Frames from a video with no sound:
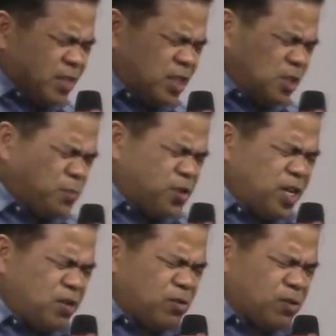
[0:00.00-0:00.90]
This
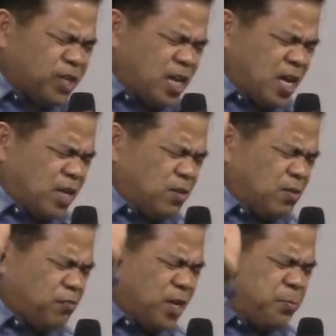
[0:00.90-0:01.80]
morning, O Lord
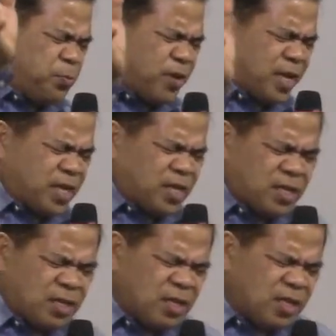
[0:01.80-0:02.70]
God, we
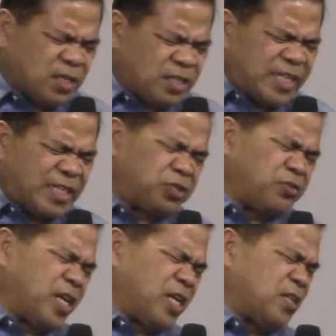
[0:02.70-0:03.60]
pray,
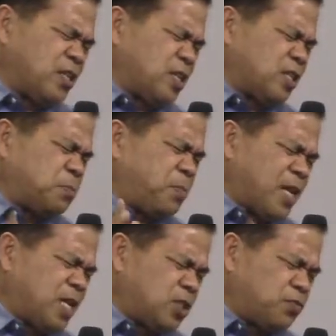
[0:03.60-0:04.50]
saturate this
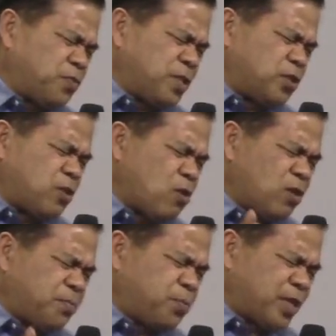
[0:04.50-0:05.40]
place with your
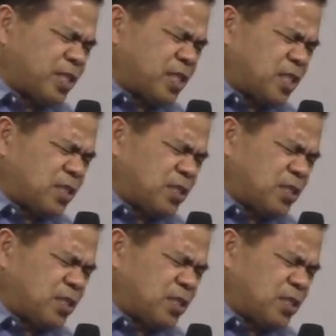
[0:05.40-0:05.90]
holy presence.